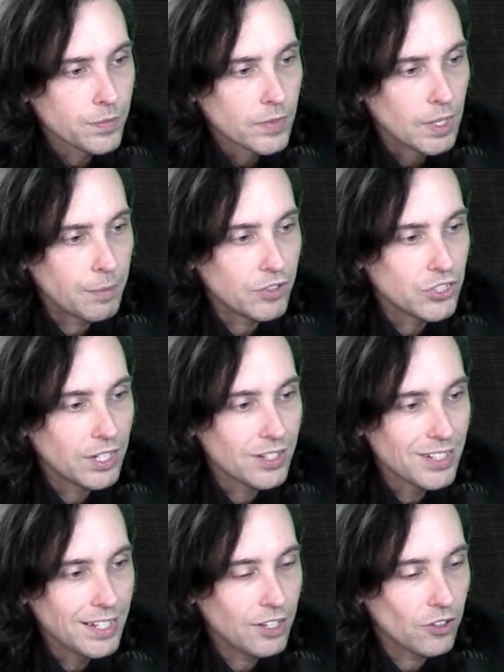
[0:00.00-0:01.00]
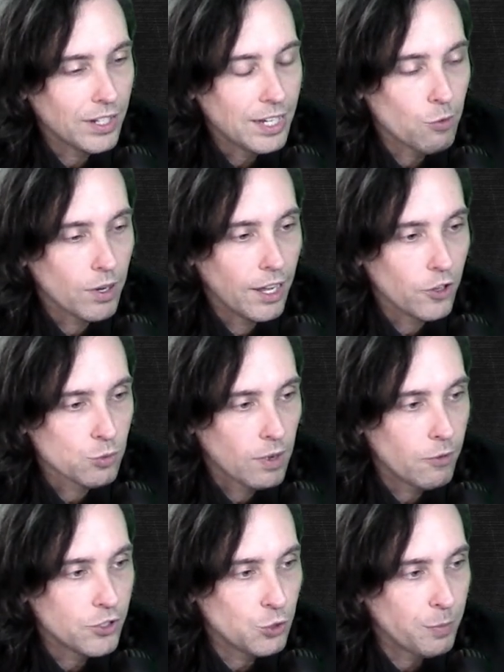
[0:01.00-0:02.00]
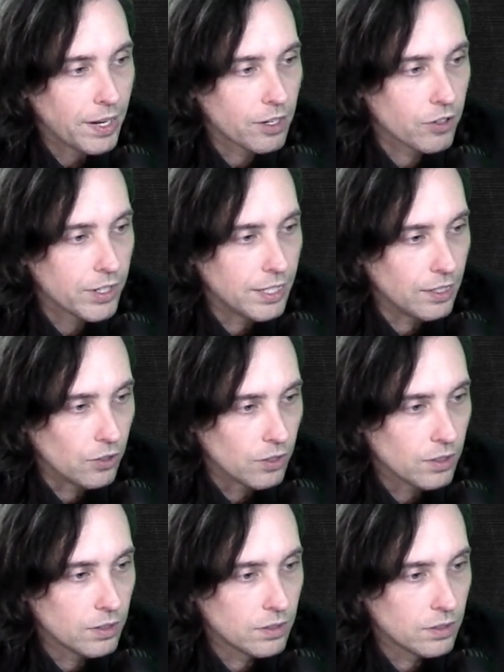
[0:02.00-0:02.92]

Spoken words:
I mean, if she doesn't heal anyone else, why would you make her a healer?